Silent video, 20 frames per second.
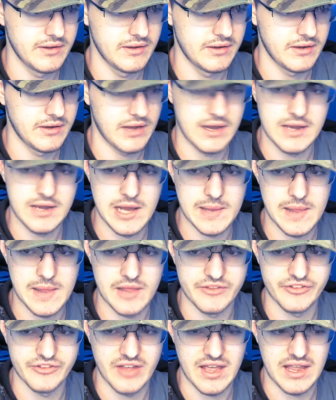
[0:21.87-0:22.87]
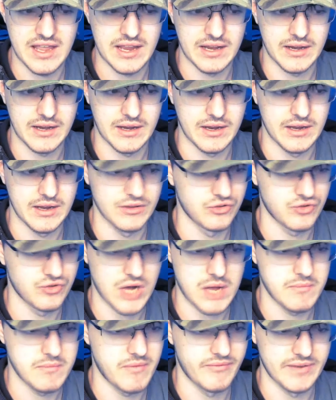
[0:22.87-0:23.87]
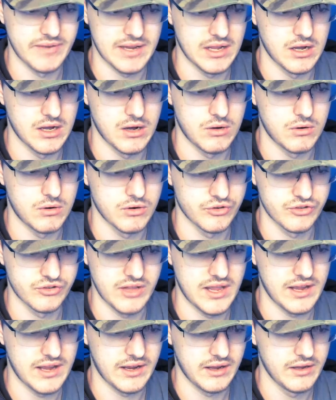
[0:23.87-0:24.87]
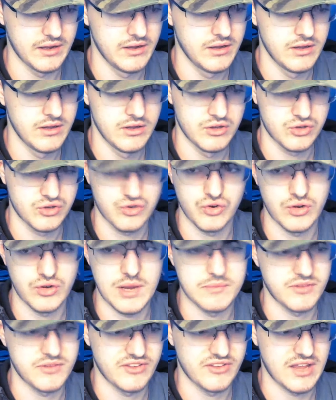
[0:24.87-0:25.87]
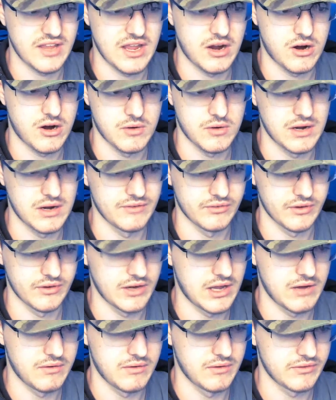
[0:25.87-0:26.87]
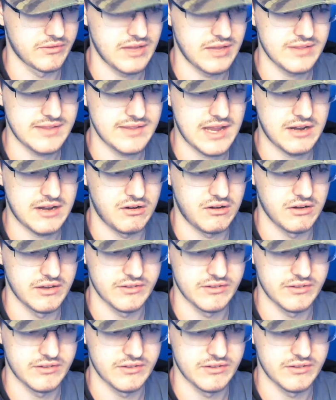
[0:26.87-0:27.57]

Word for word: And no, I'm not saying his drama video or saying screw the MCC or whatever, you know? It's not that all.